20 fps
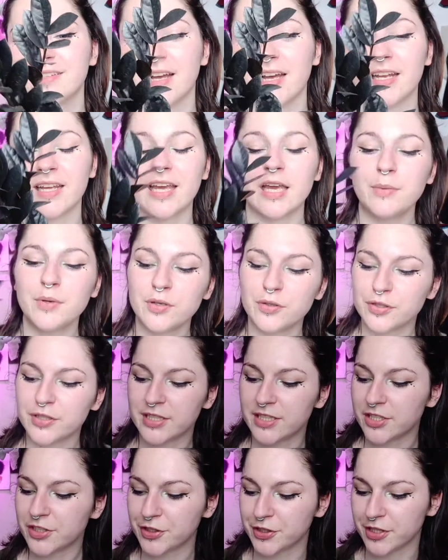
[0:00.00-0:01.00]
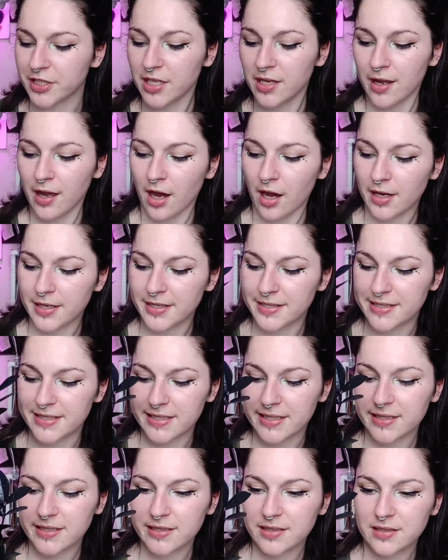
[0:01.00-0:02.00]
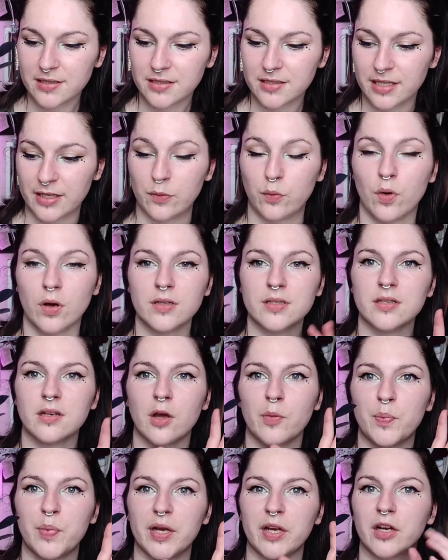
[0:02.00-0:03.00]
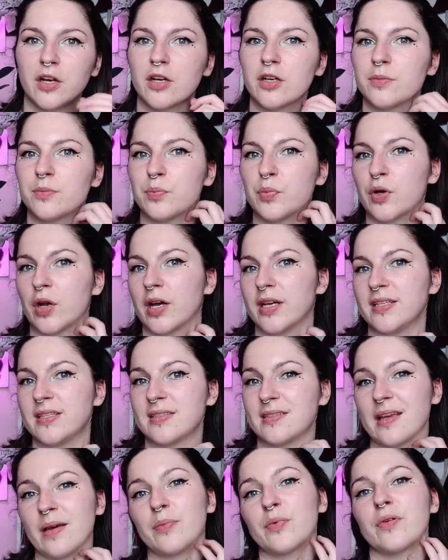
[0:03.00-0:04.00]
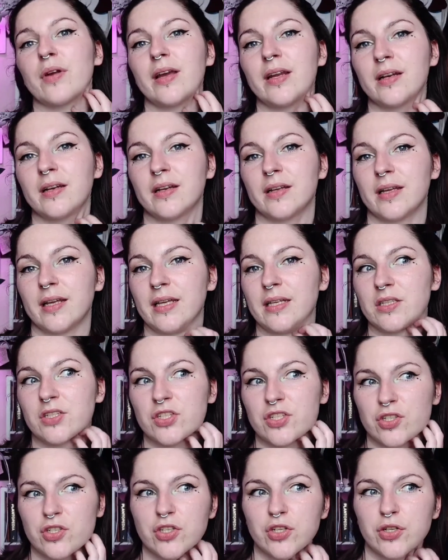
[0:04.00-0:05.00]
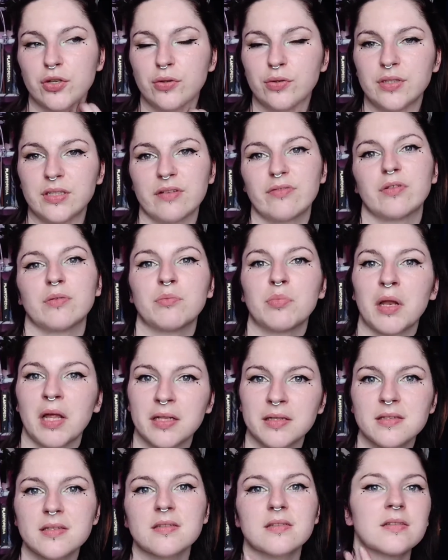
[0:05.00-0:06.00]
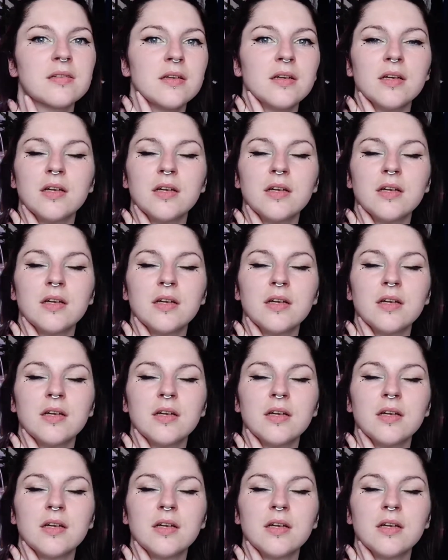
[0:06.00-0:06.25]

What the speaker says: And it came in good condition. It was a lot bigger, but I separated it into two different plants.